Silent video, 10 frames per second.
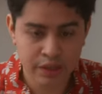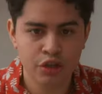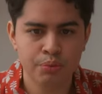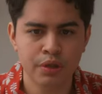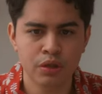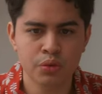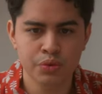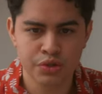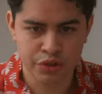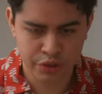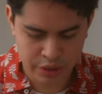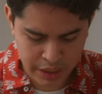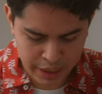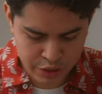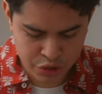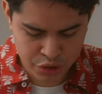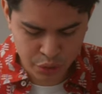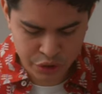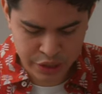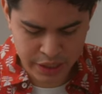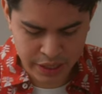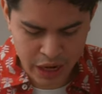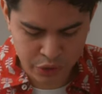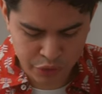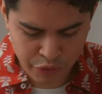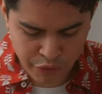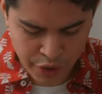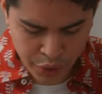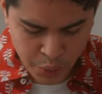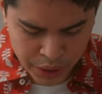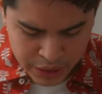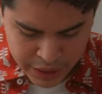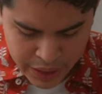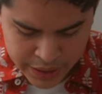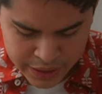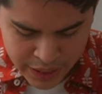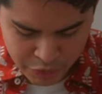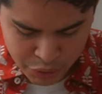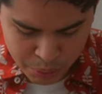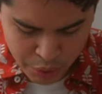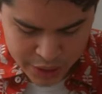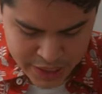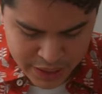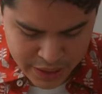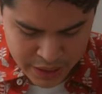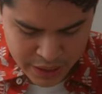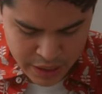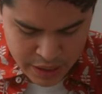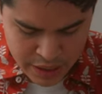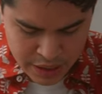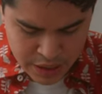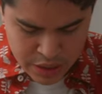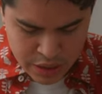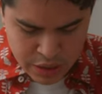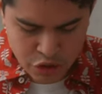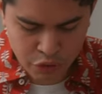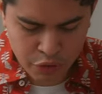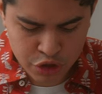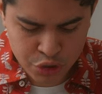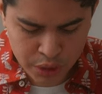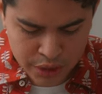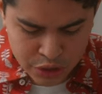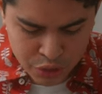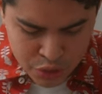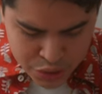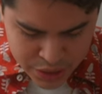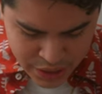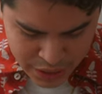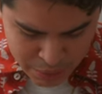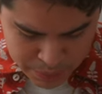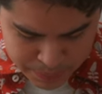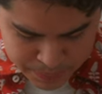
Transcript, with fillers: a little bit looser. Like it just goes in and out very quickly. I didn't have to press anything. So for sure I'll need to use the tape.